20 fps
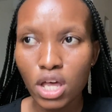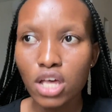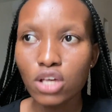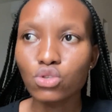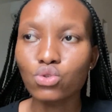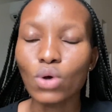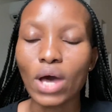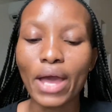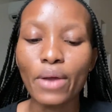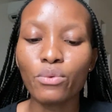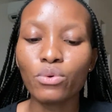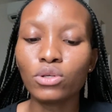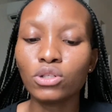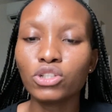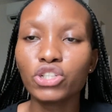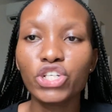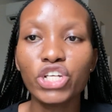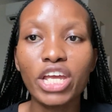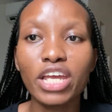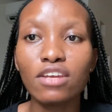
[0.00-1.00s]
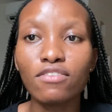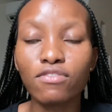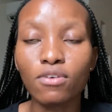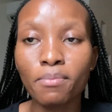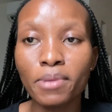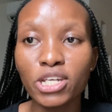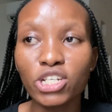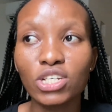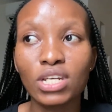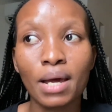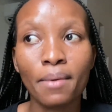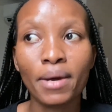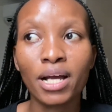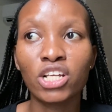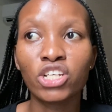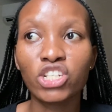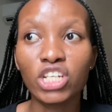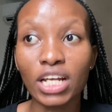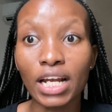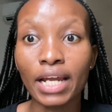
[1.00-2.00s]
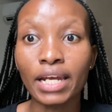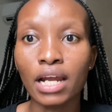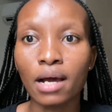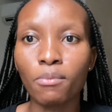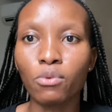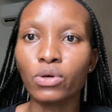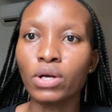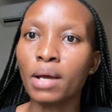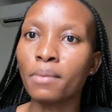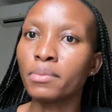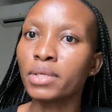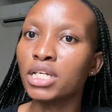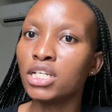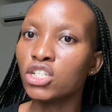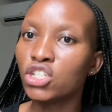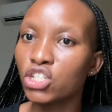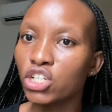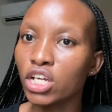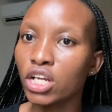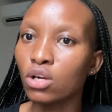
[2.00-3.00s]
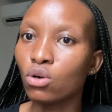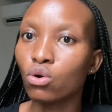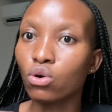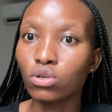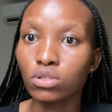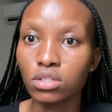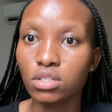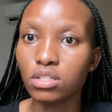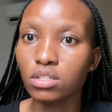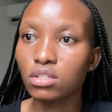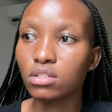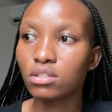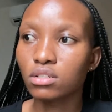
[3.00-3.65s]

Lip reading: so I will share information about because